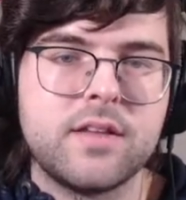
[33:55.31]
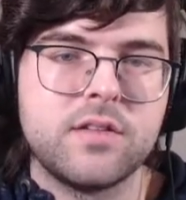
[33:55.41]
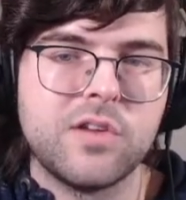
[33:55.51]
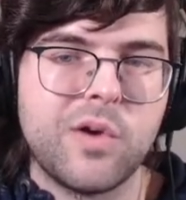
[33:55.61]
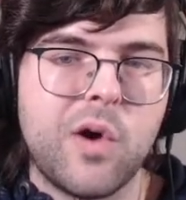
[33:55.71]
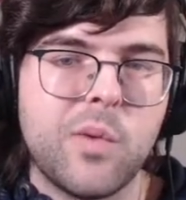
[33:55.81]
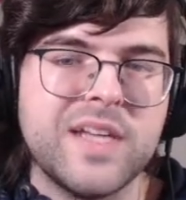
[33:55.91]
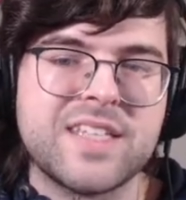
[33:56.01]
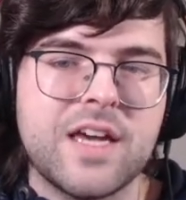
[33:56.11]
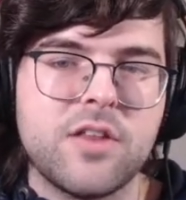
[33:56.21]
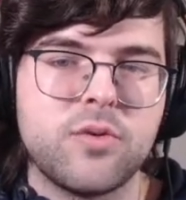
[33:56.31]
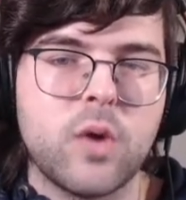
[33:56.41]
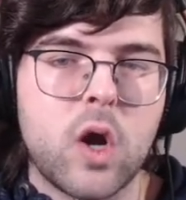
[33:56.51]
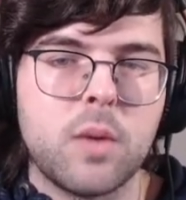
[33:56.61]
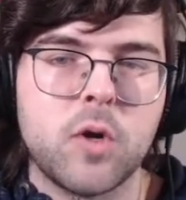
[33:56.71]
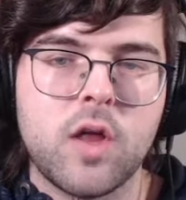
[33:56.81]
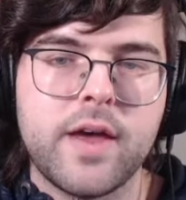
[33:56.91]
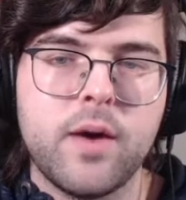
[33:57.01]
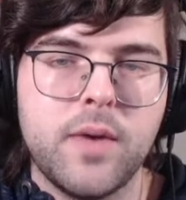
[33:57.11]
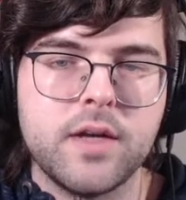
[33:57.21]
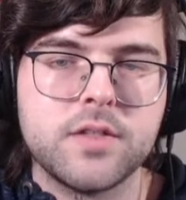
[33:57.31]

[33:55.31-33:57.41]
don't always get through armor all that well.